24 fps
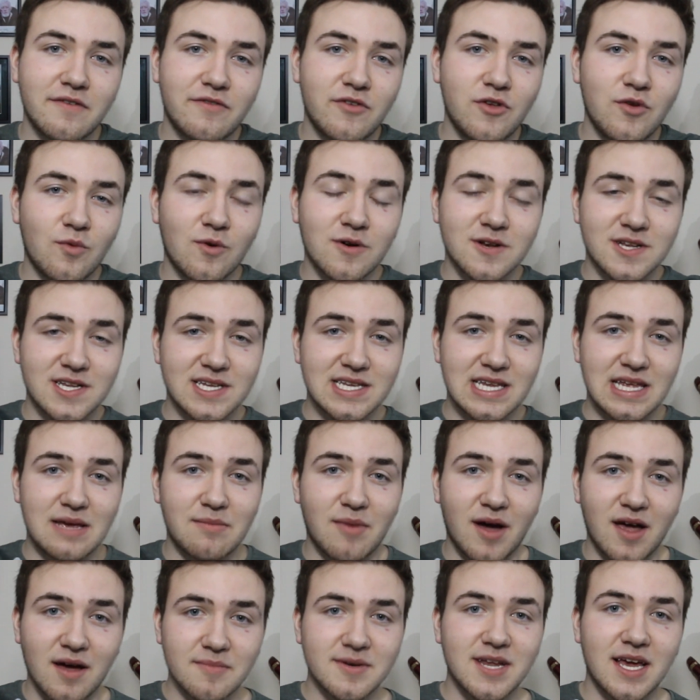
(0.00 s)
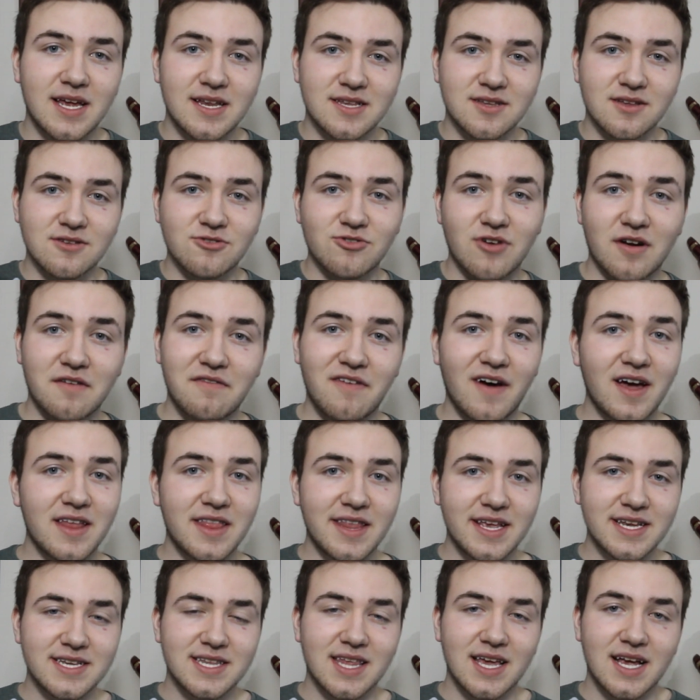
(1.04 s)
And if you want to see my updates on trying to
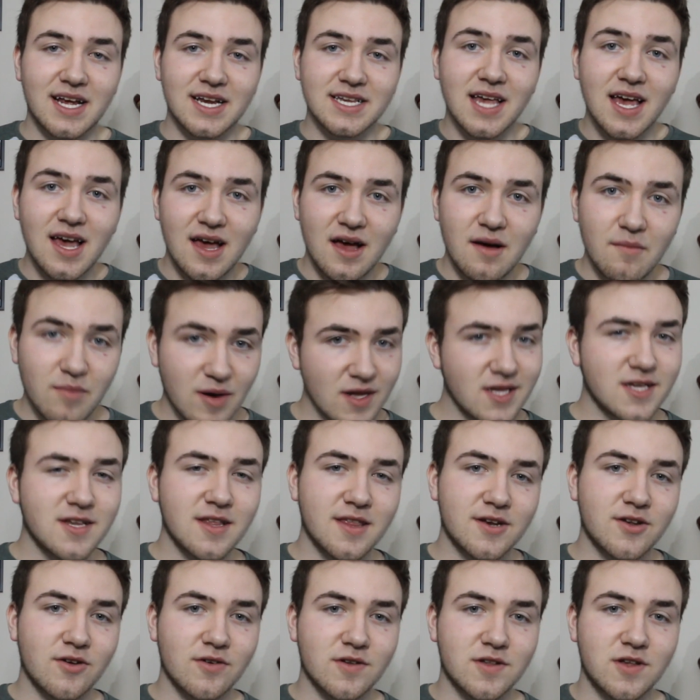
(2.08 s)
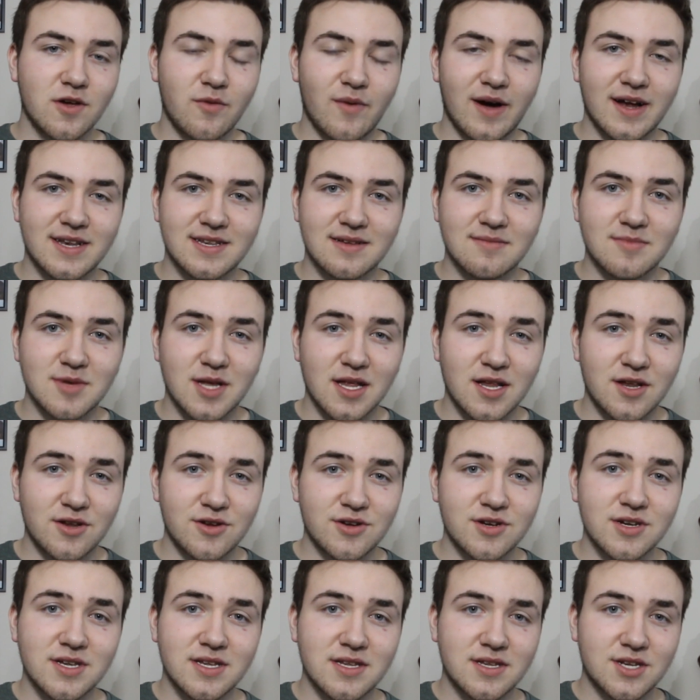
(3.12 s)
find these things, plus other Doctor Who items, then
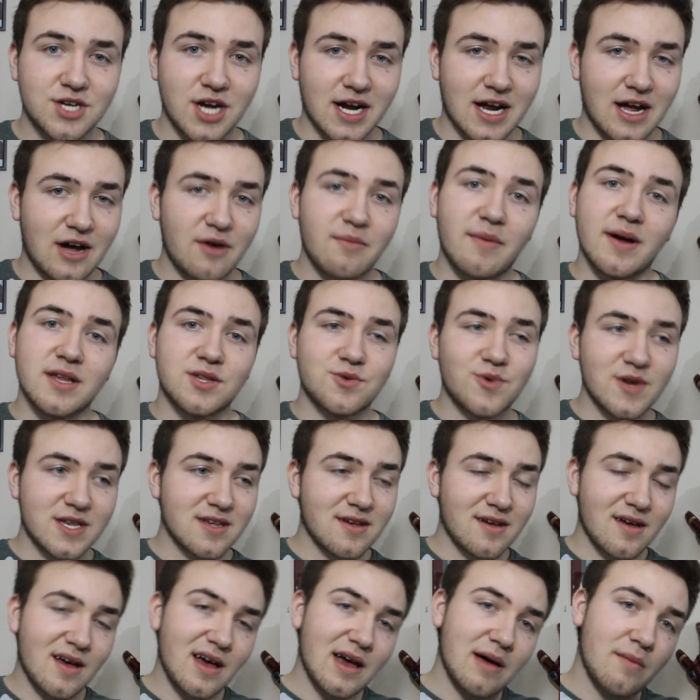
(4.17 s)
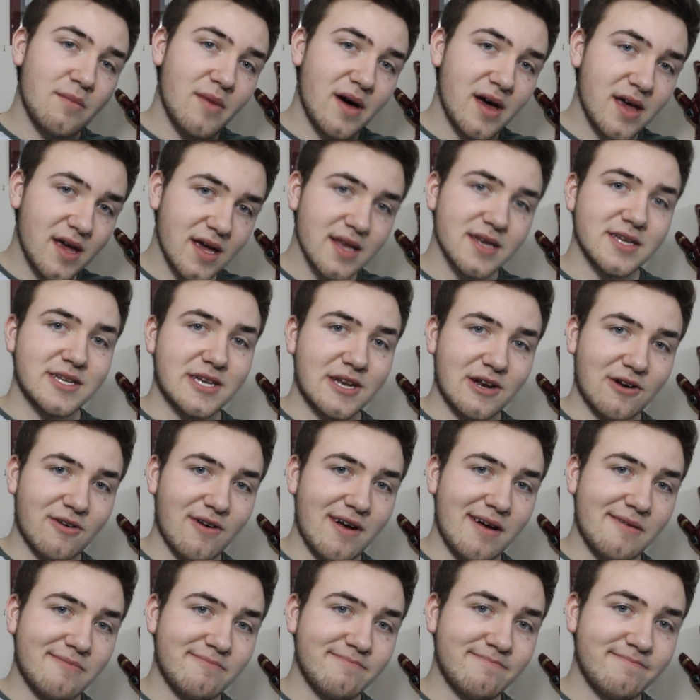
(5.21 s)
you should check out my Twitter and my
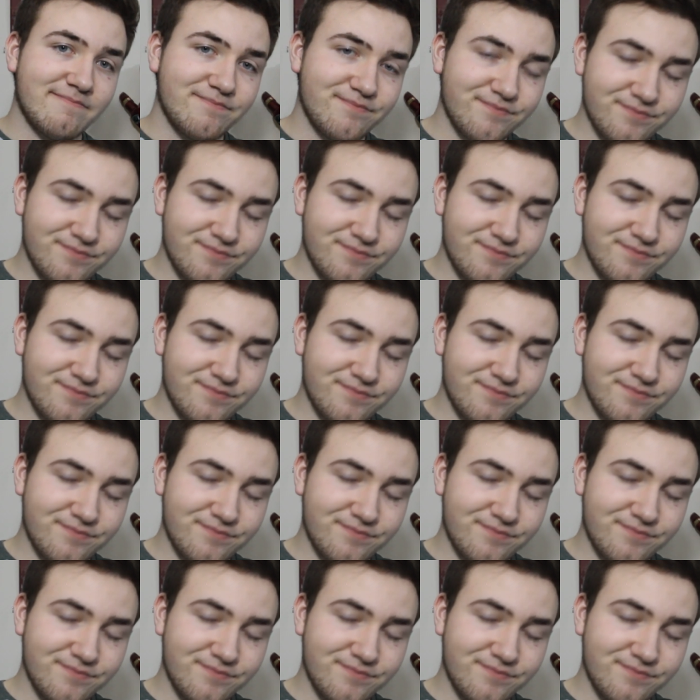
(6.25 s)
Instagram.